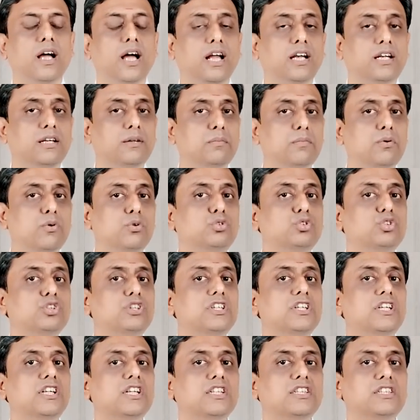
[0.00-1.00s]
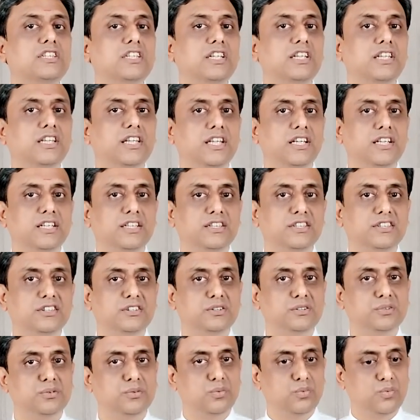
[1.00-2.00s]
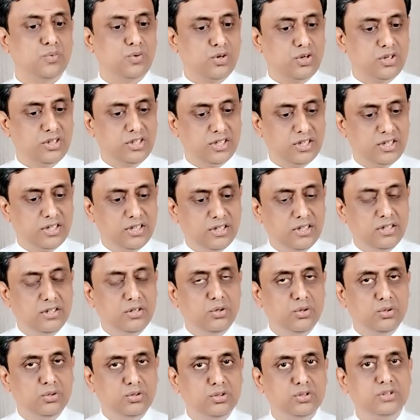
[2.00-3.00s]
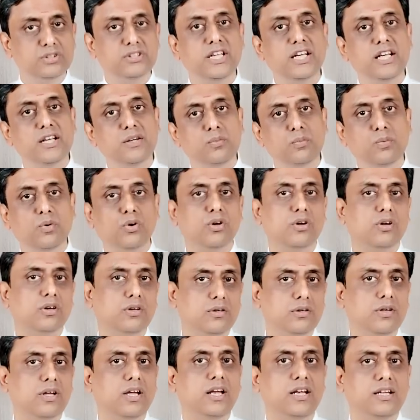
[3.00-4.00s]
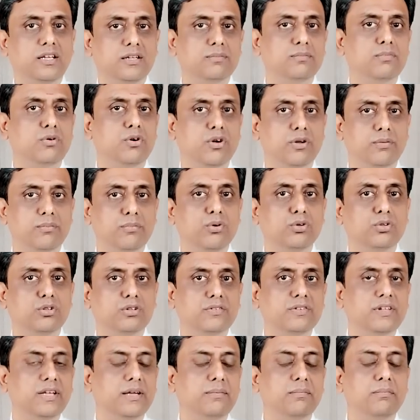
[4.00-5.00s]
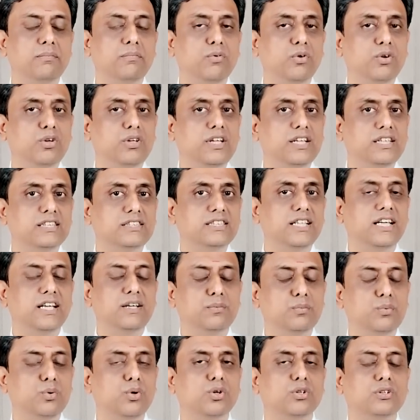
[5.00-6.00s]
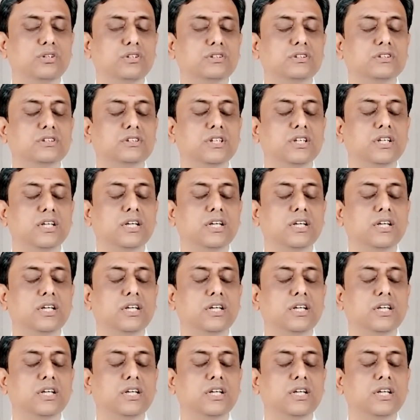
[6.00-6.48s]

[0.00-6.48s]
And the most interesting thing is what the girl also said and the boy, both of them, what they said was,